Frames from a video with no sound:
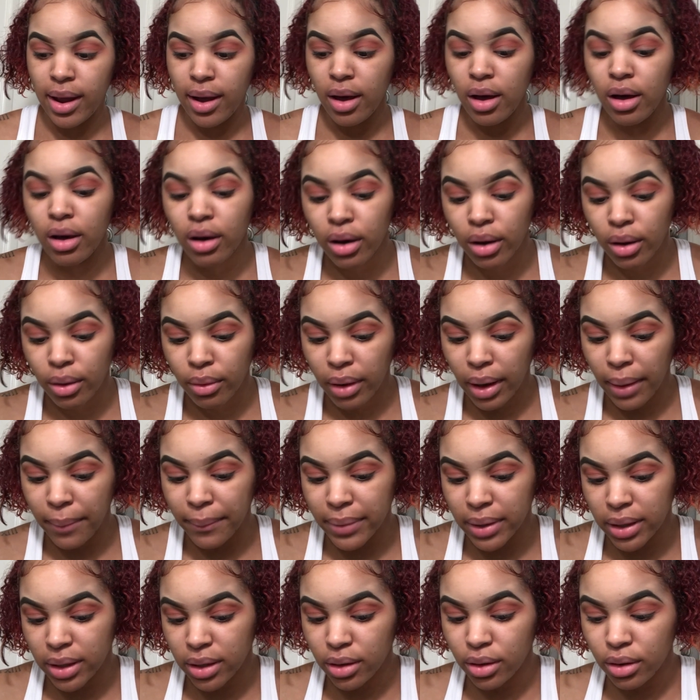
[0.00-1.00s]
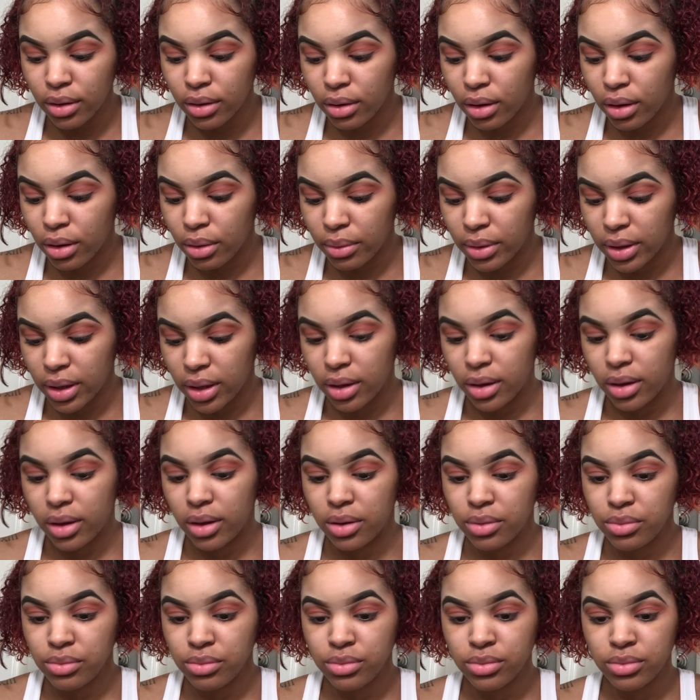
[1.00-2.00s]
blend that way. I'm gonna go
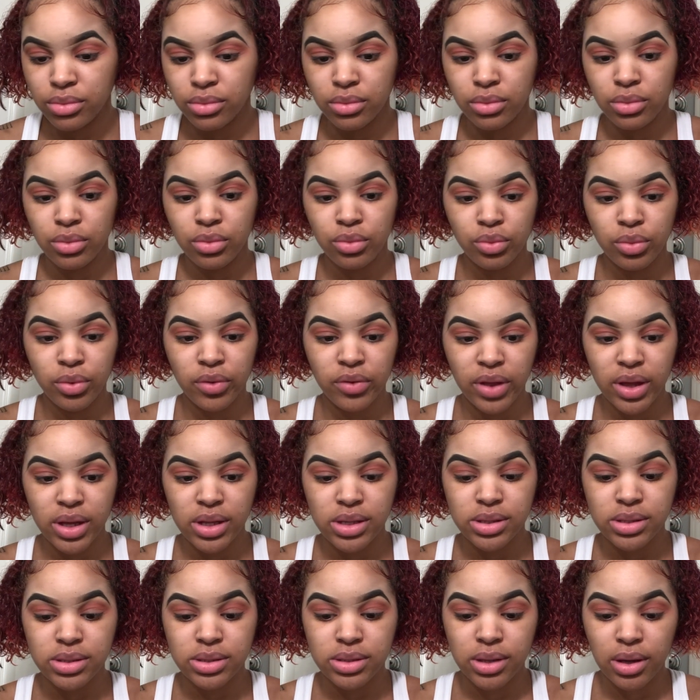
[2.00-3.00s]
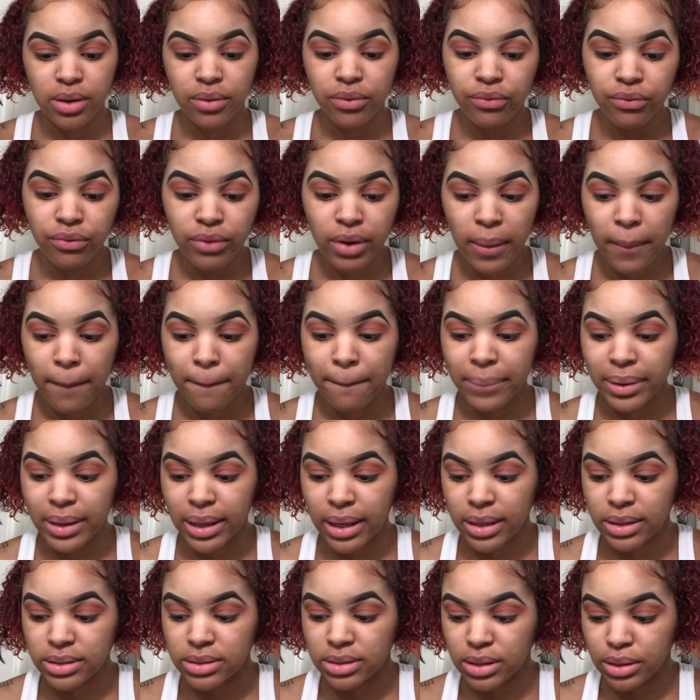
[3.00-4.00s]
in with a different
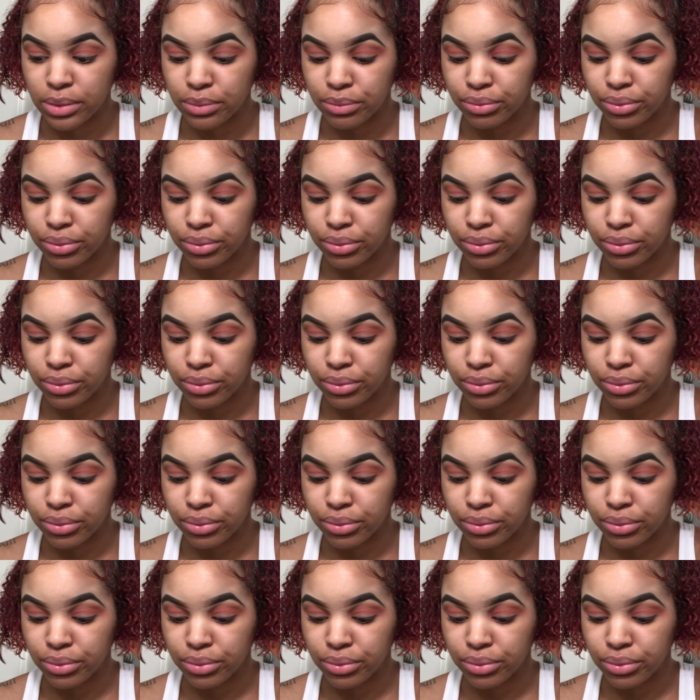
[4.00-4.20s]
blending